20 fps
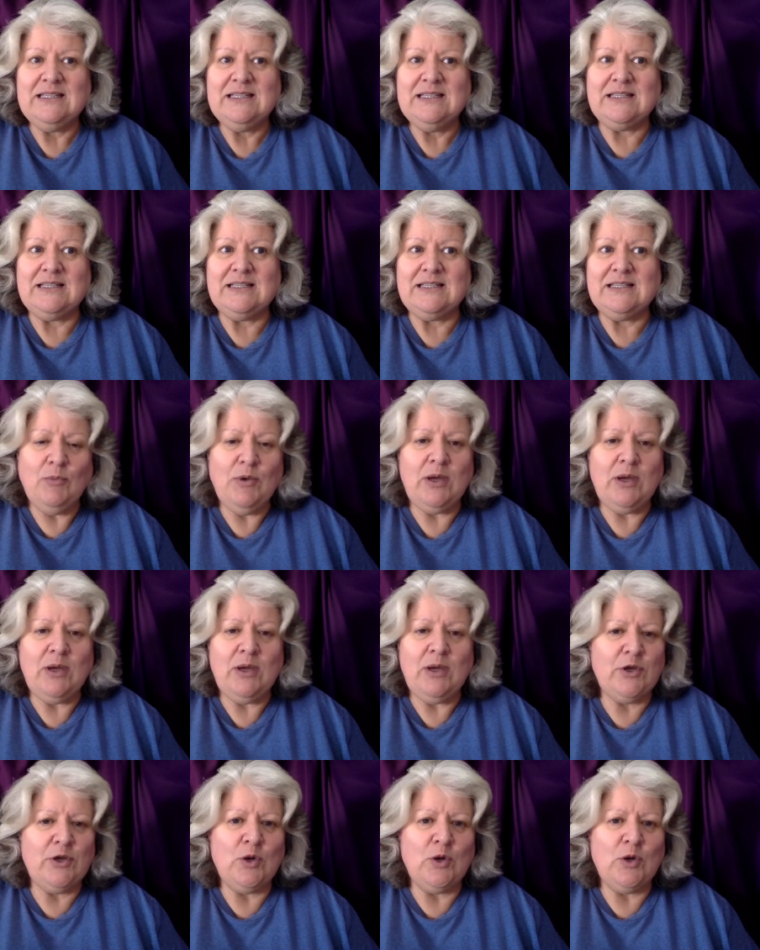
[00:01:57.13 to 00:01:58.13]
somewhere where
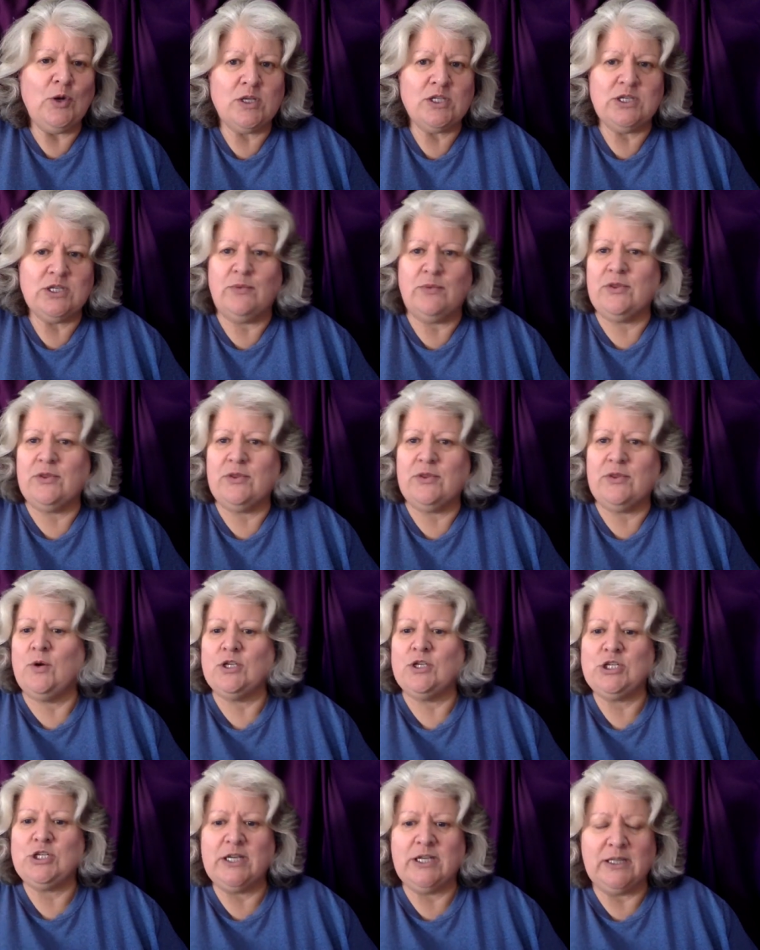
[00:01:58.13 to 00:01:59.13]
you can watch it, whether you're
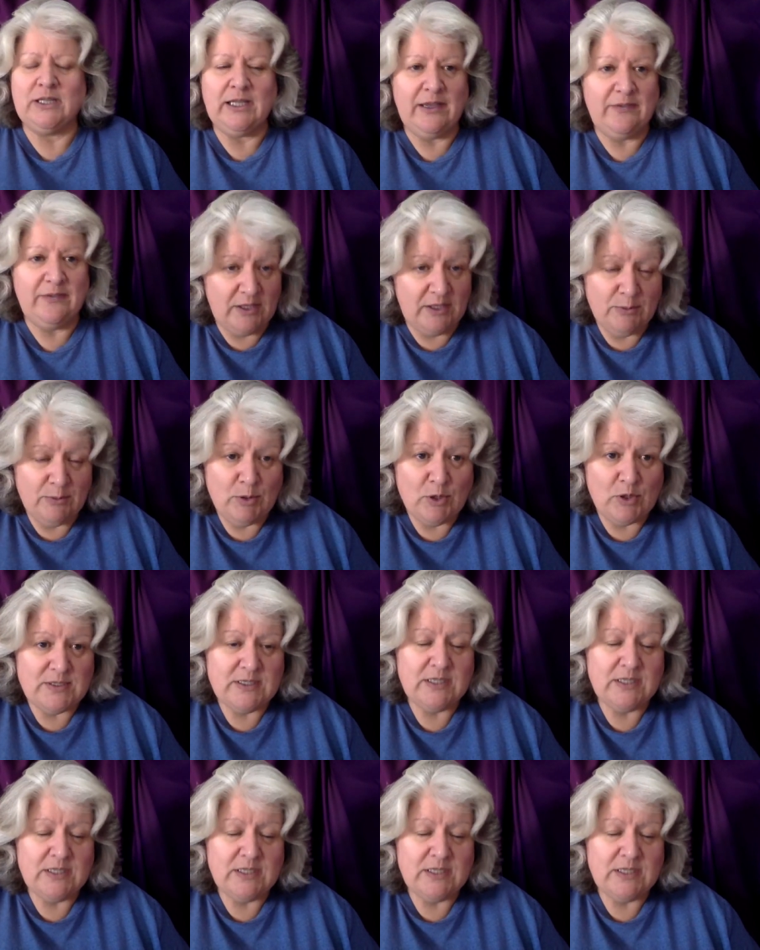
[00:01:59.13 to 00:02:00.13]
watching it live in
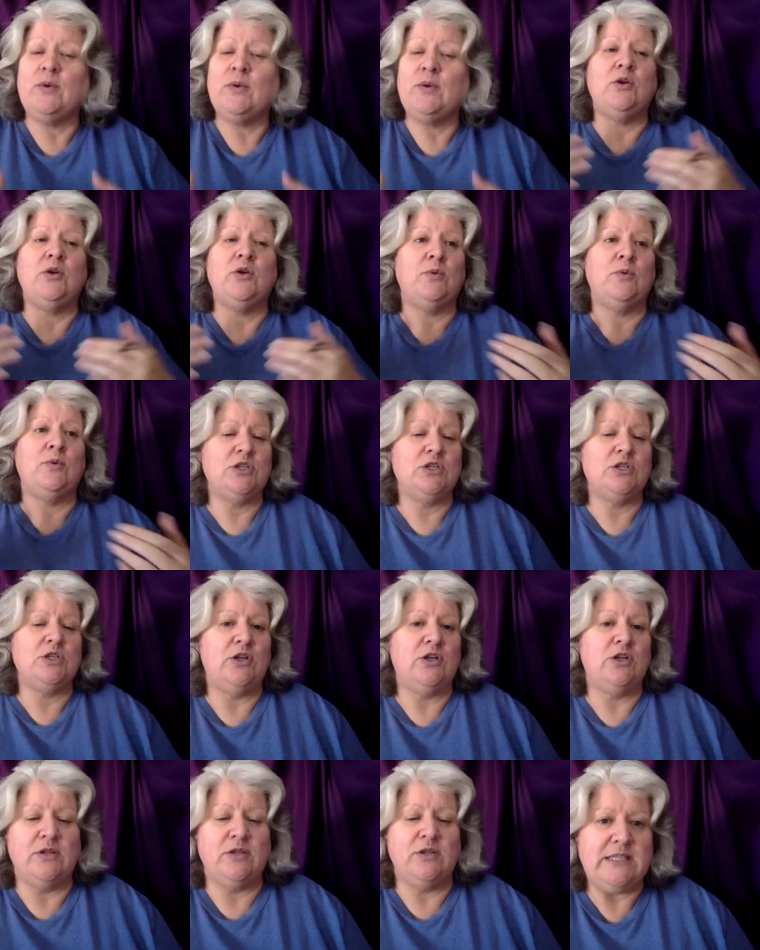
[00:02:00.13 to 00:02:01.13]
person or whether you're watching it
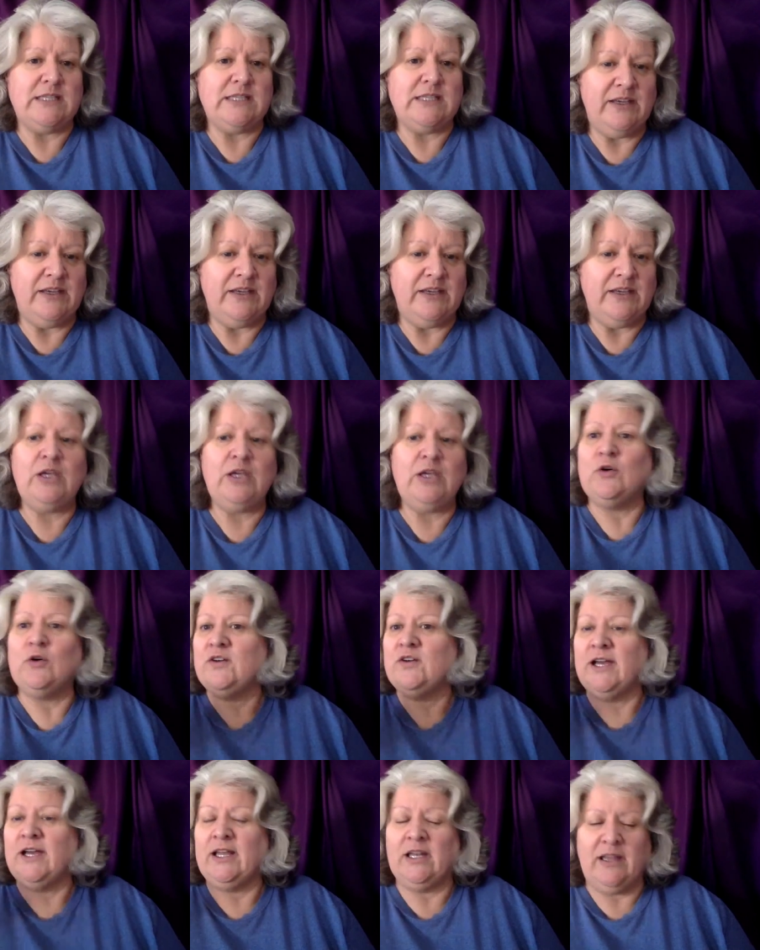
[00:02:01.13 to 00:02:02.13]
on TV or
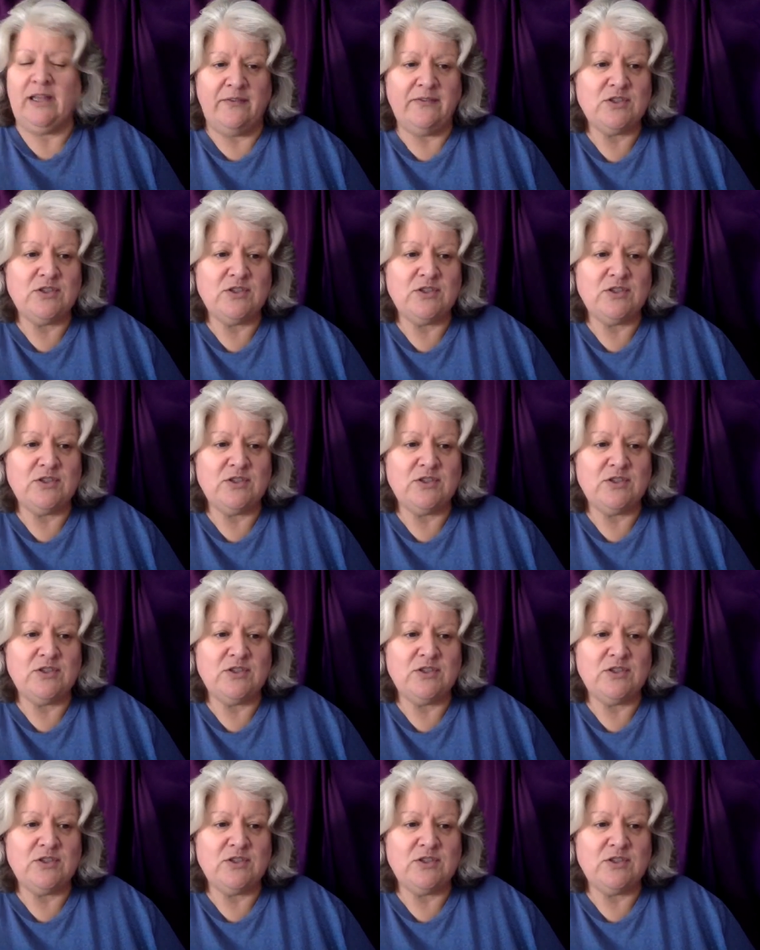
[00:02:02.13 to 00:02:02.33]
via live